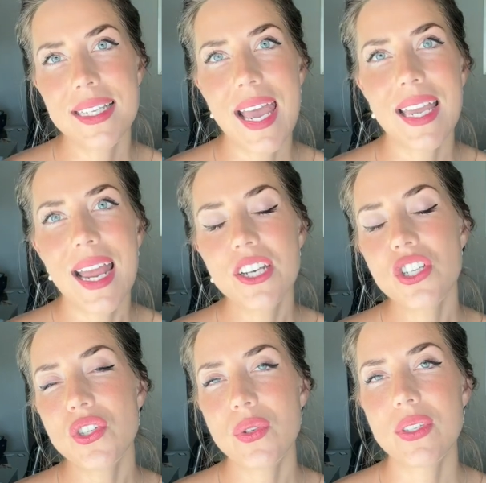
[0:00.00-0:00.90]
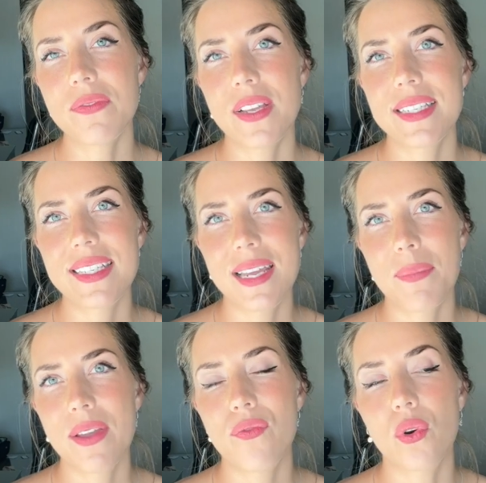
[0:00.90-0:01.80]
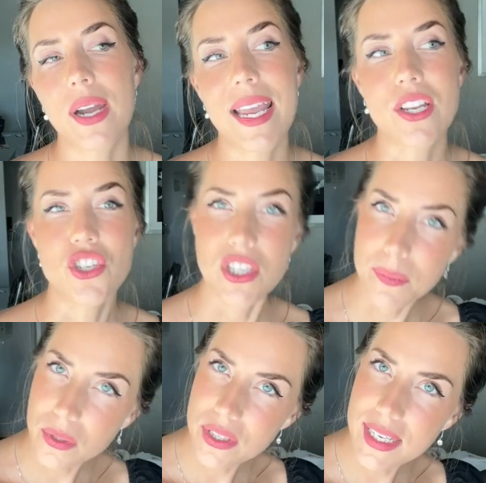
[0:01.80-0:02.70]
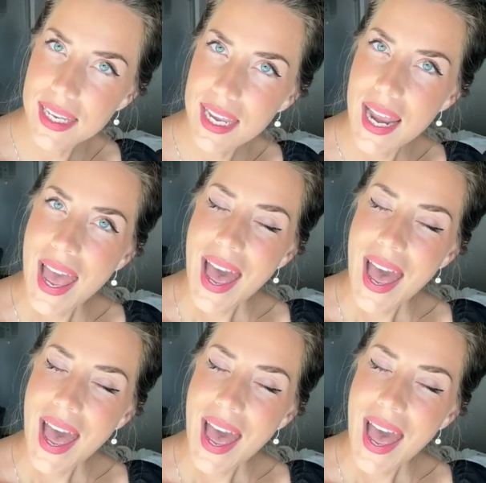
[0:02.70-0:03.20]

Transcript: I can actually choose to fly standby for a cheaper ticket.